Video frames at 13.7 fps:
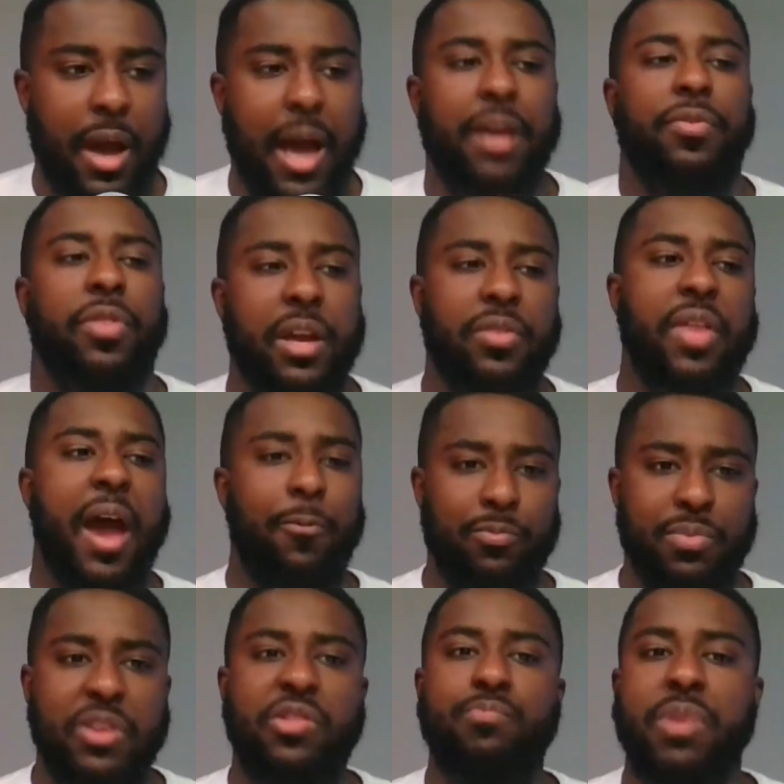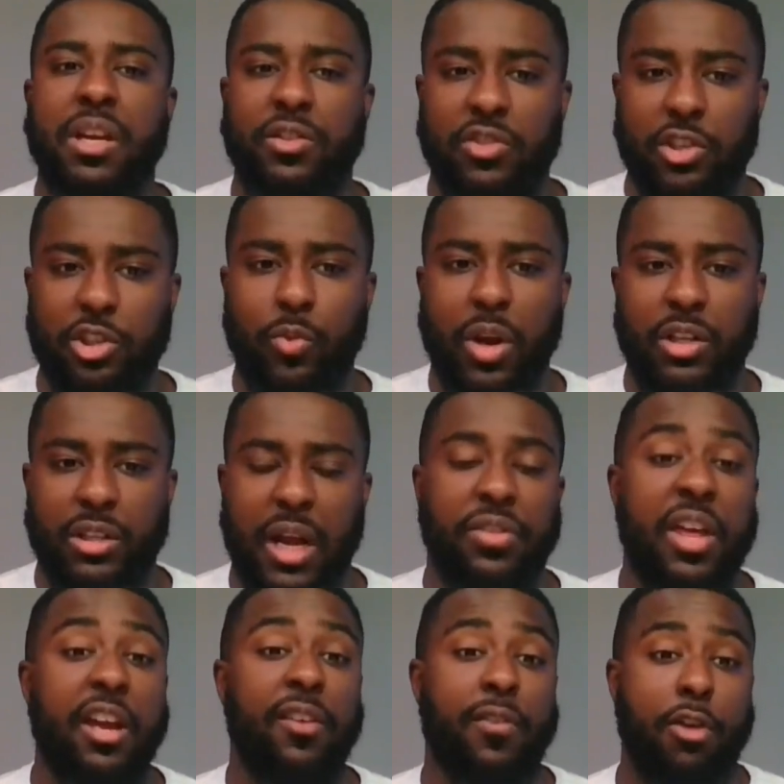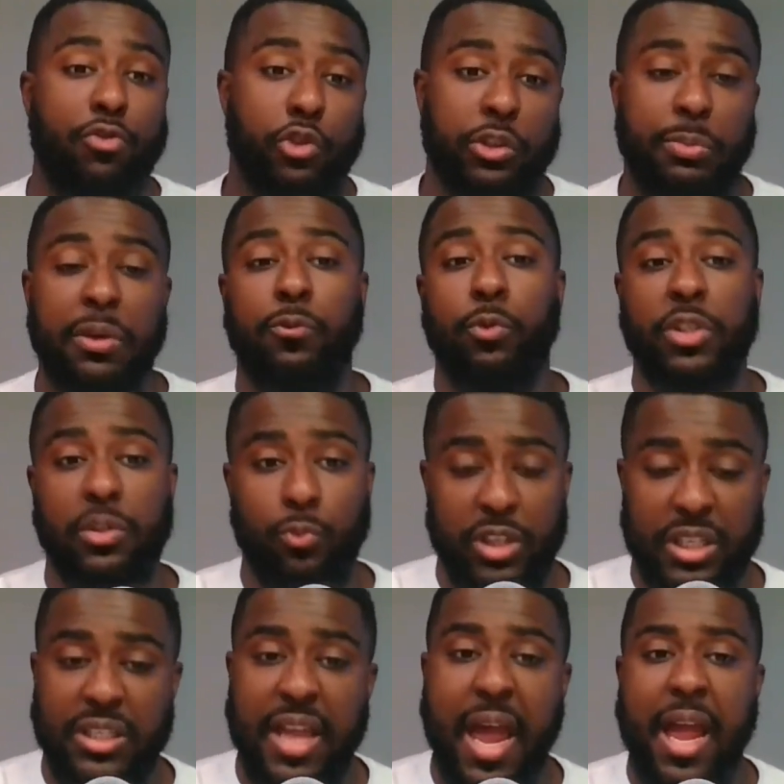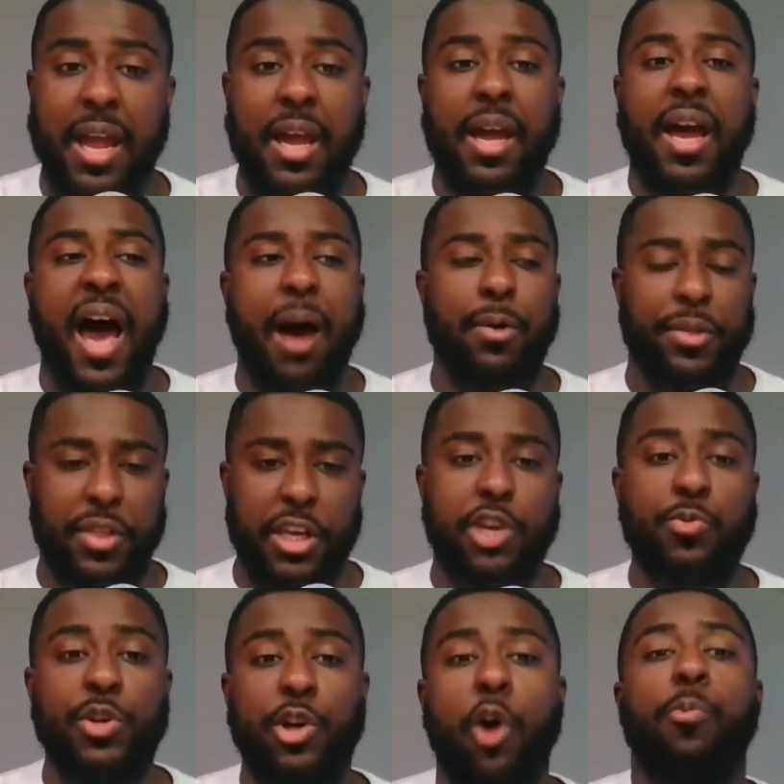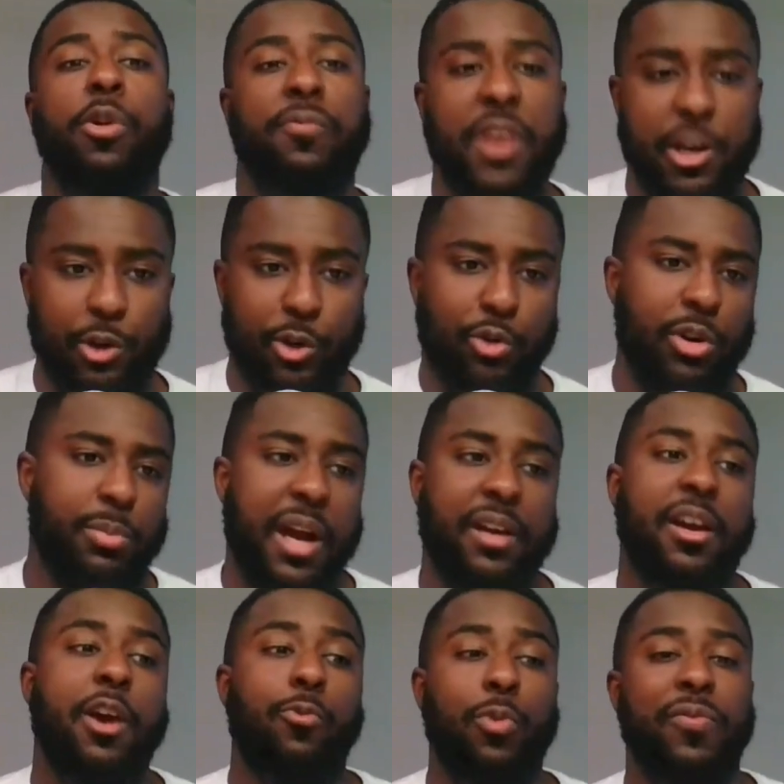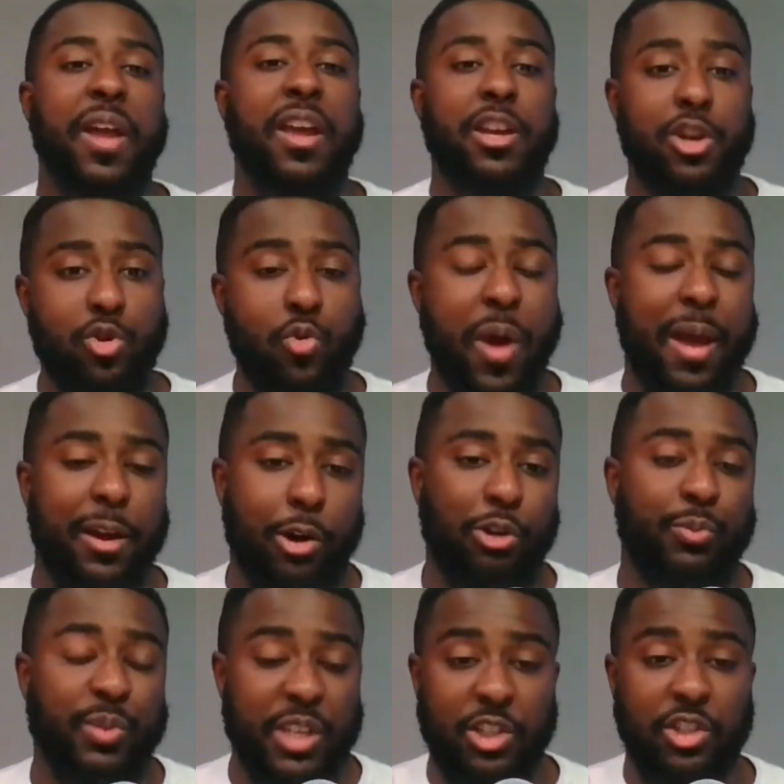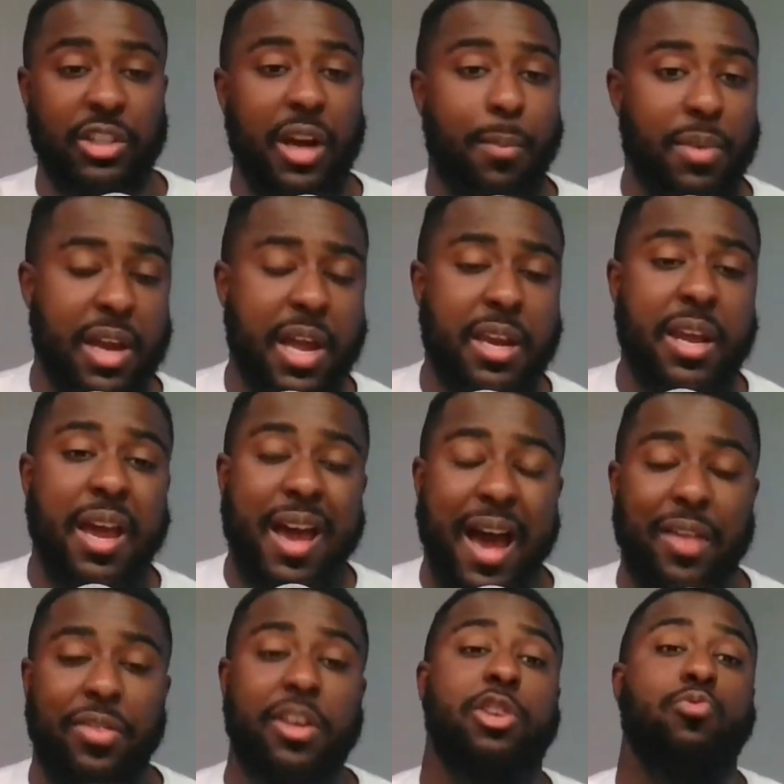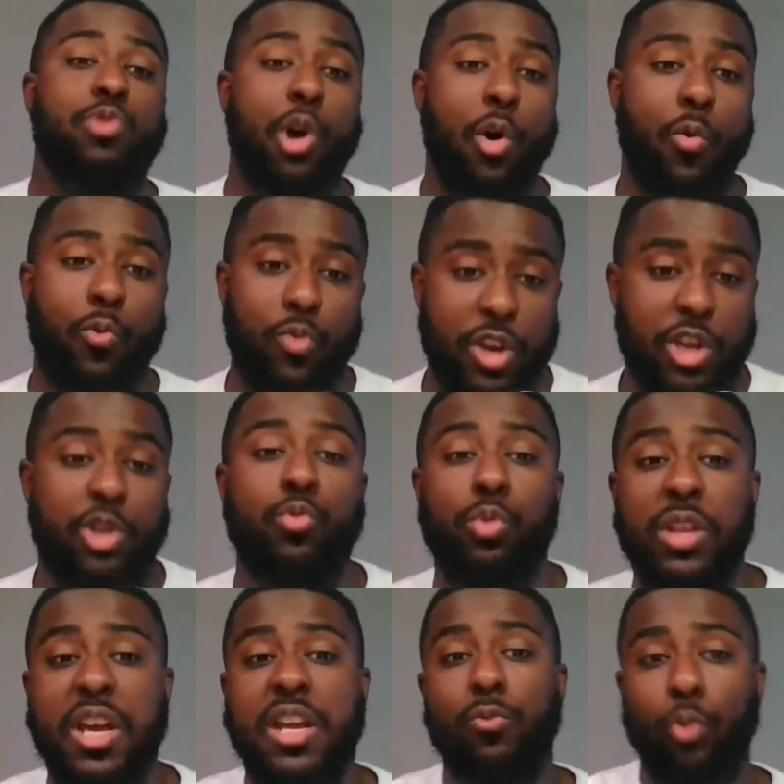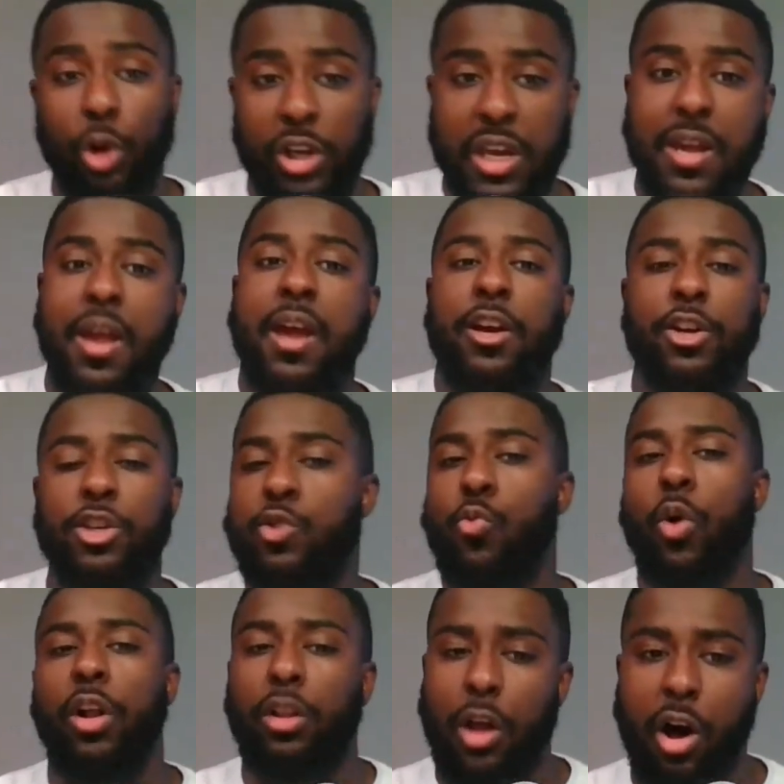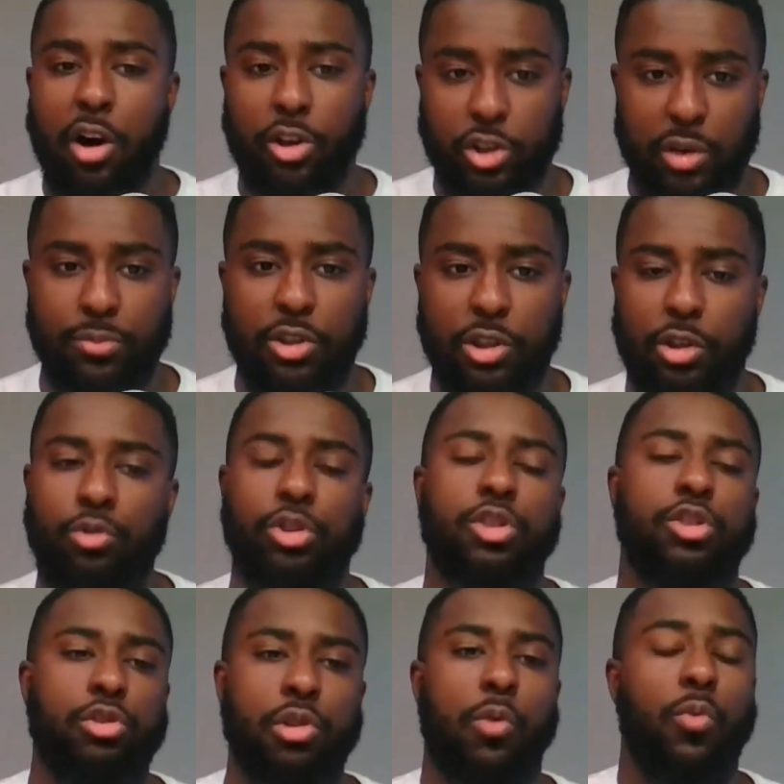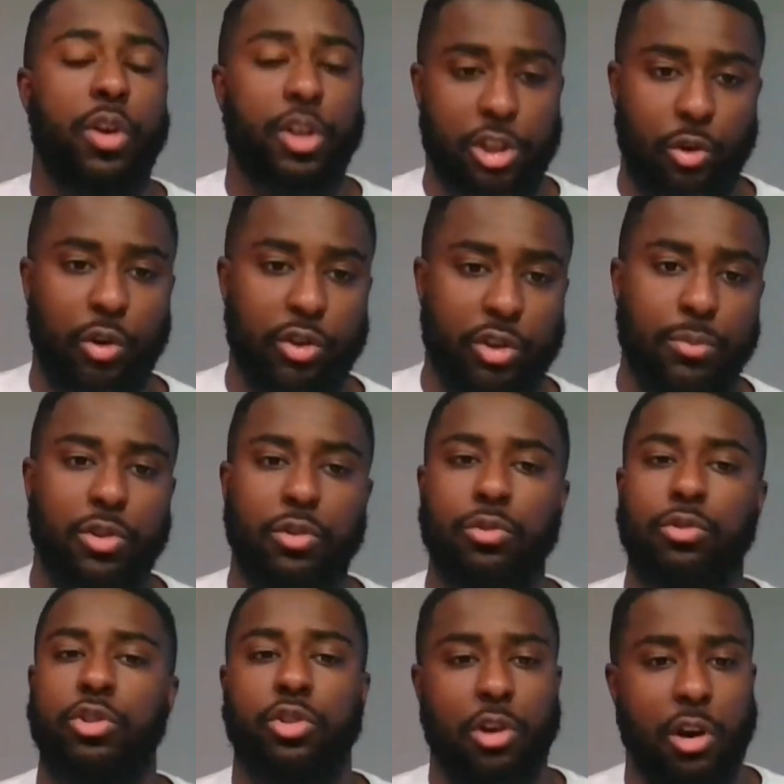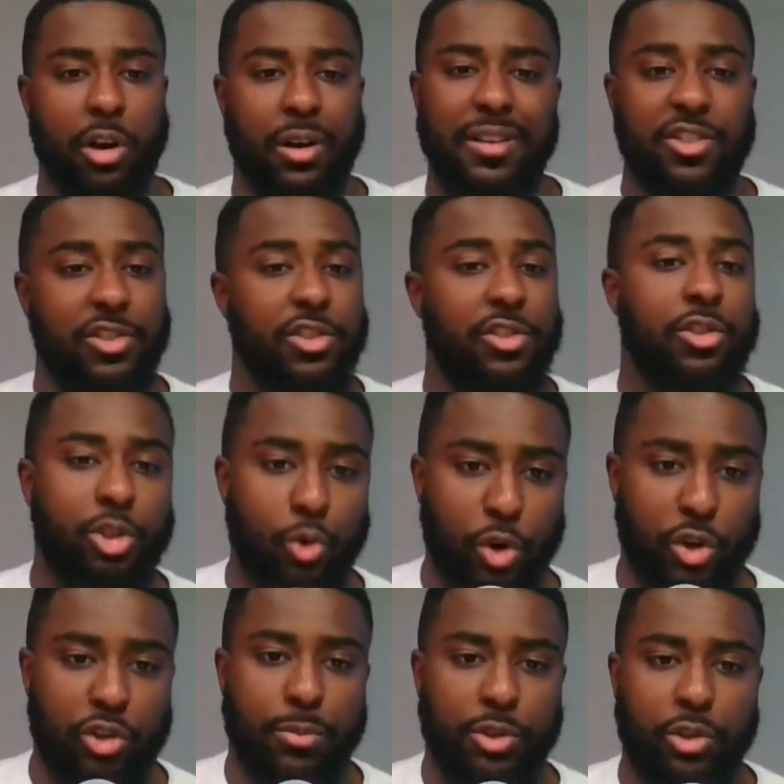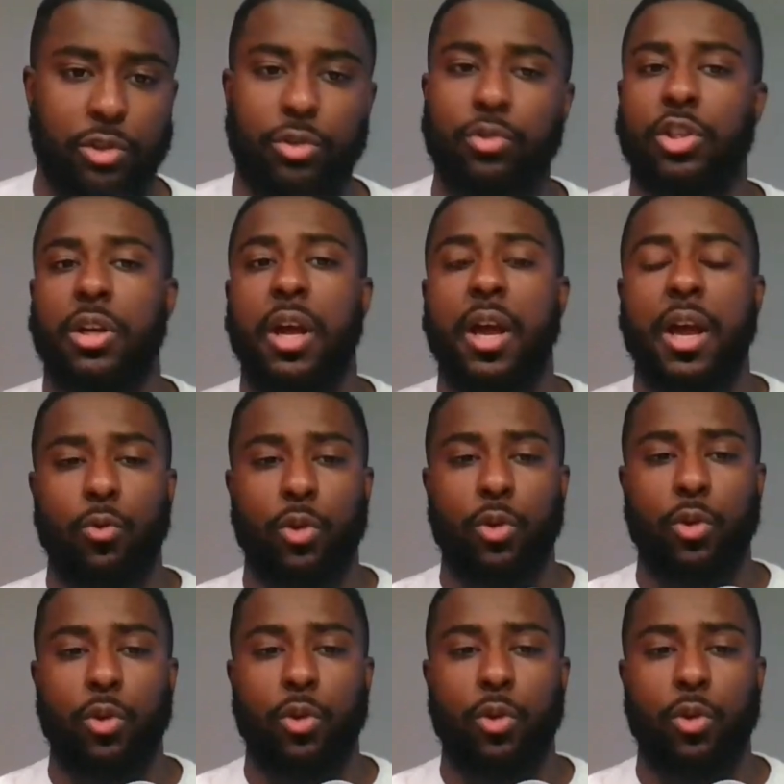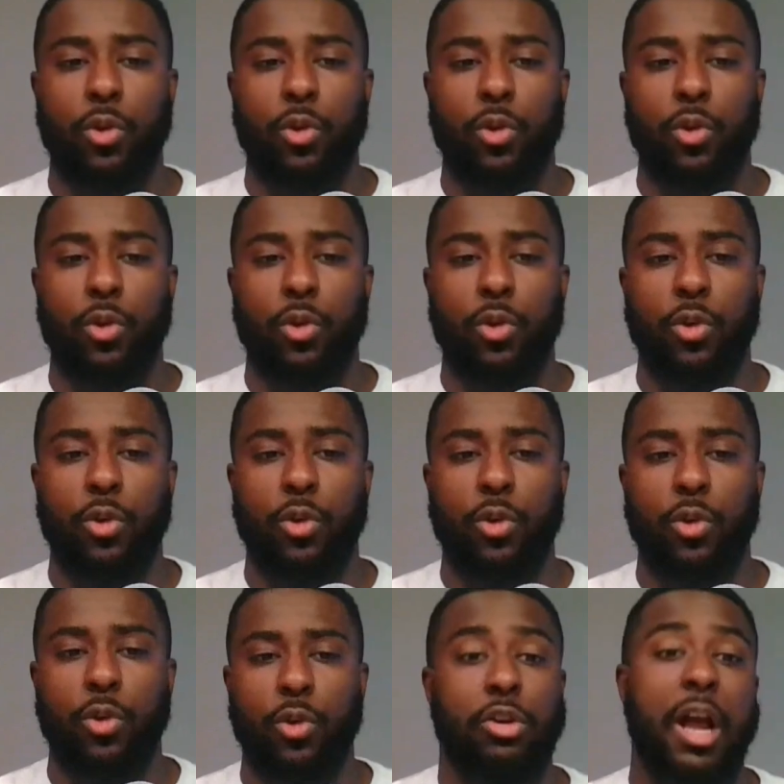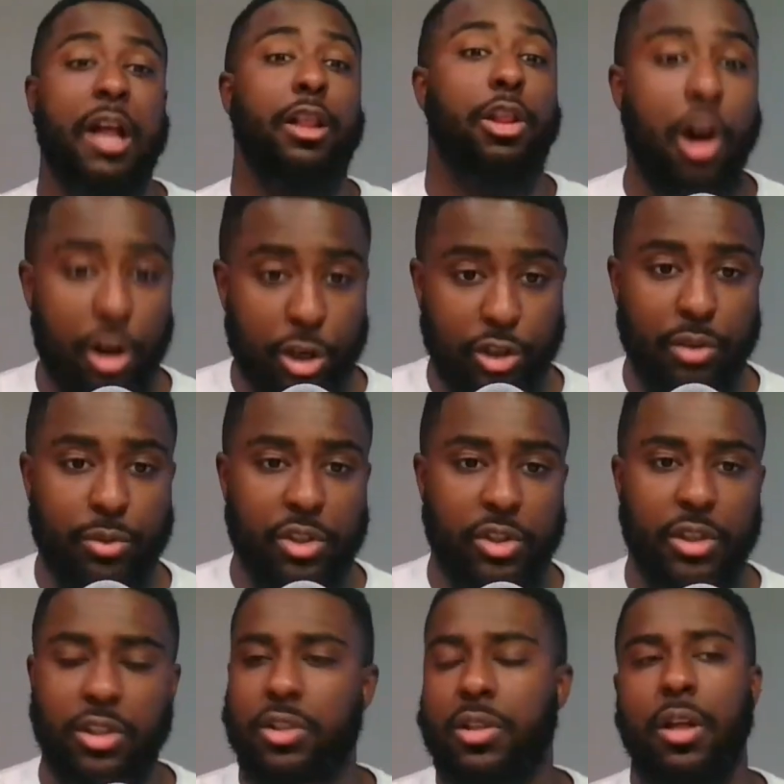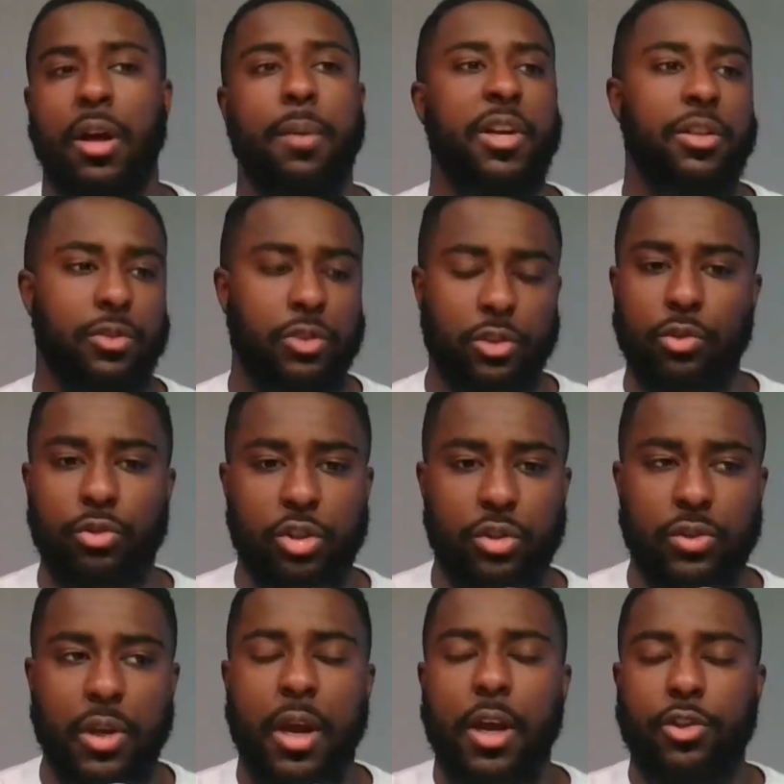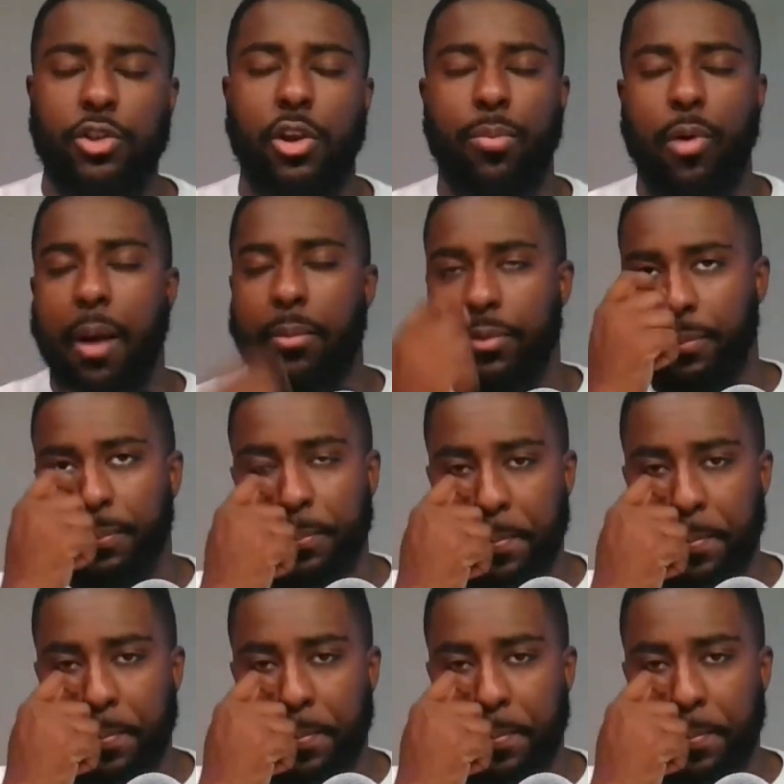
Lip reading: I think that would be the big situation. I think if Arthur Smith would stay, I would think you would go more veteran quarterback. With a new head coach potentially coming in, I think you lean rookie because you want long-term solutions. You don't want short-term solutions. Kirk Cousins is a short-term solution. Russell Wilson is a short-term solution. They're not long-term solutions to your problem.